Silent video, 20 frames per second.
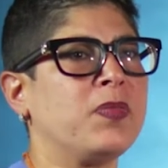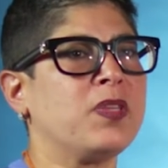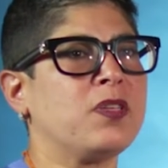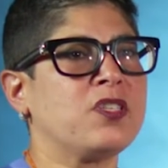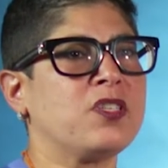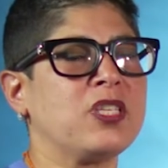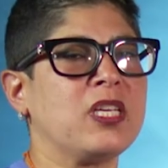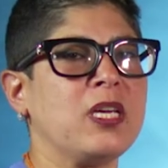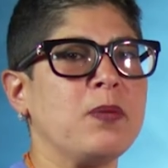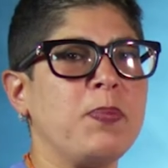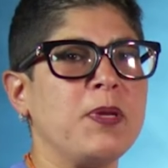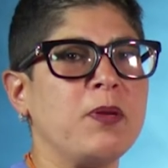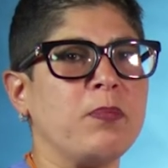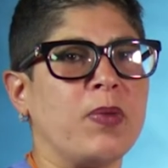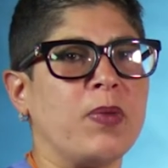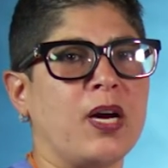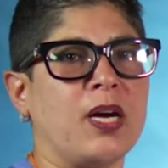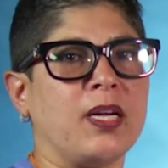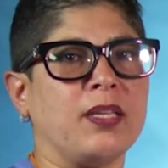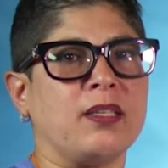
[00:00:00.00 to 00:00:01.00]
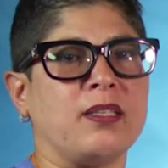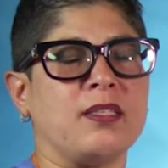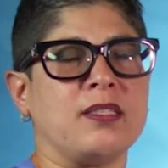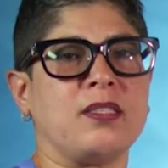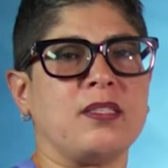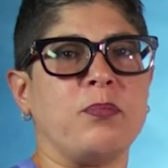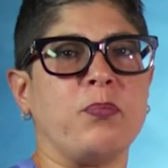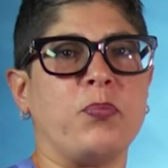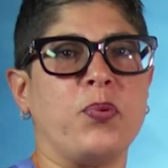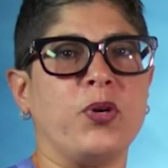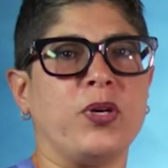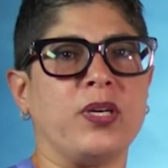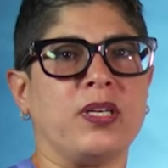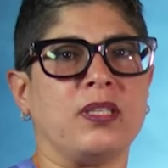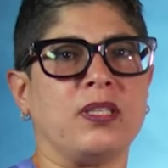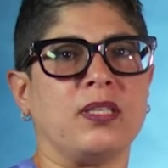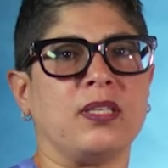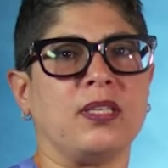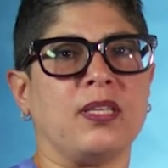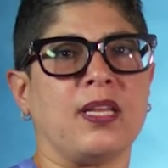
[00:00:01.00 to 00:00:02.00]
Just keep in mind that it's
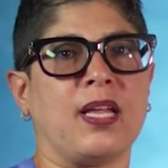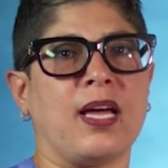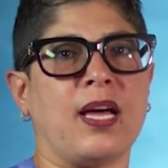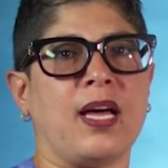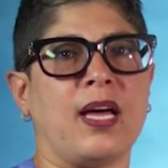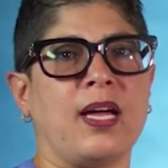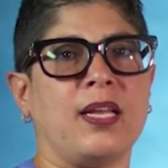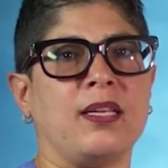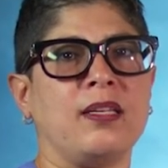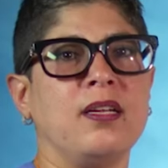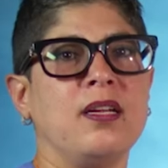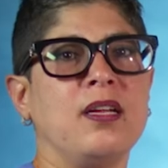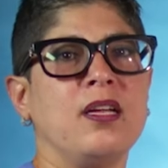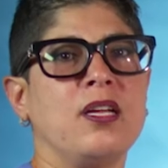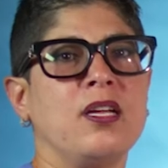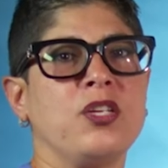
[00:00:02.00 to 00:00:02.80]
important that